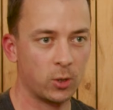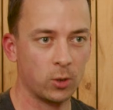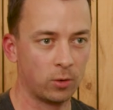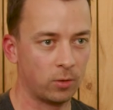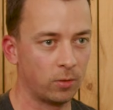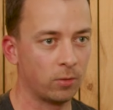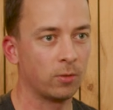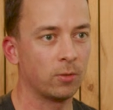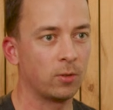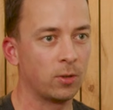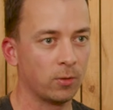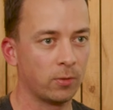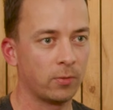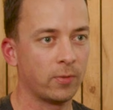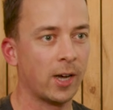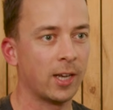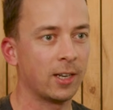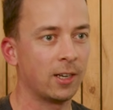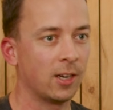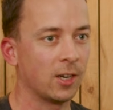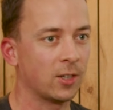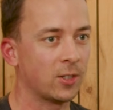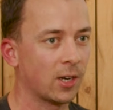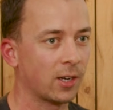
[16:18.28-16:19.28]
sure to
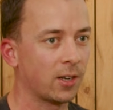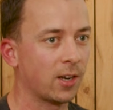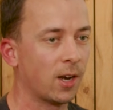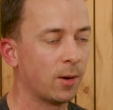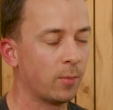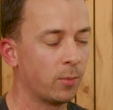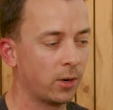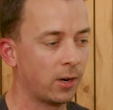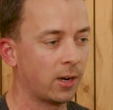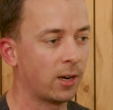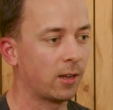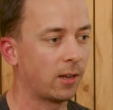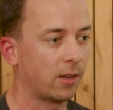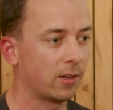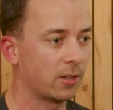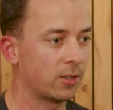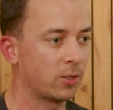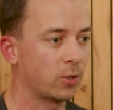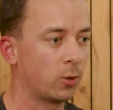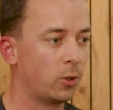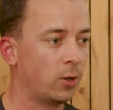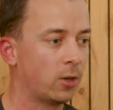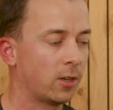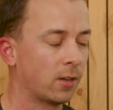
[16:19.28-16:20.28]
find the exact number and
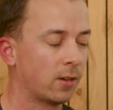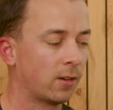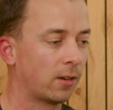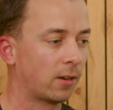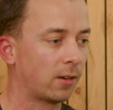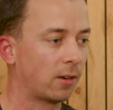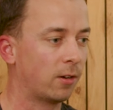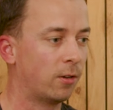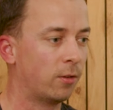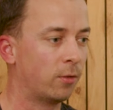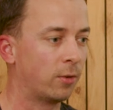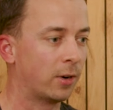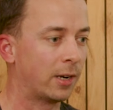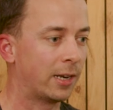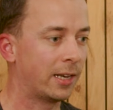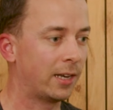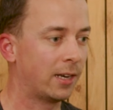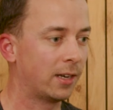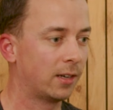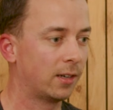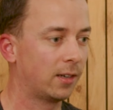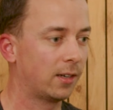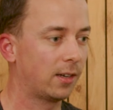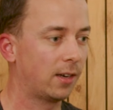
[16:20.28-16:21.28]
so you can overlay
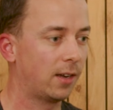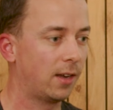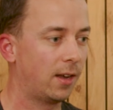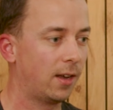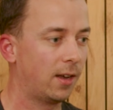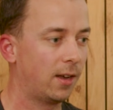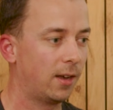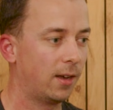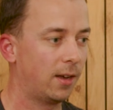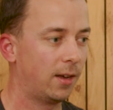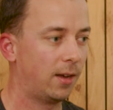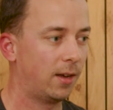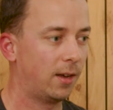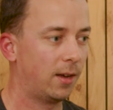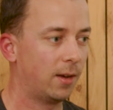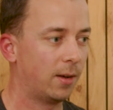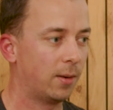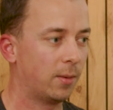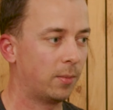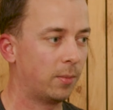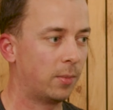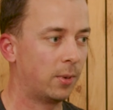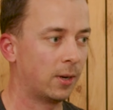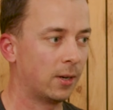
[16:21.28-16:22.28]
it.
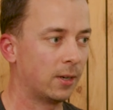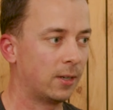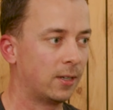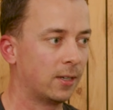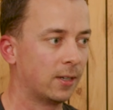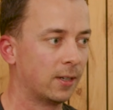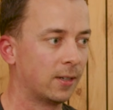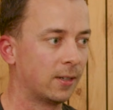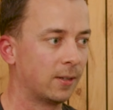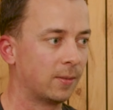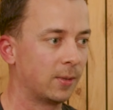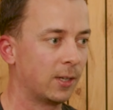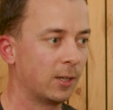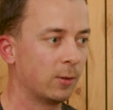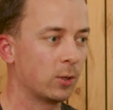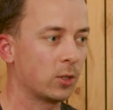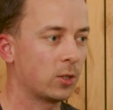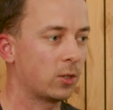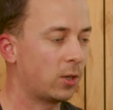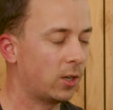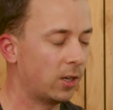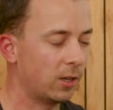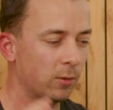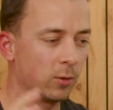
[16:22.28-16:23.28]
But there was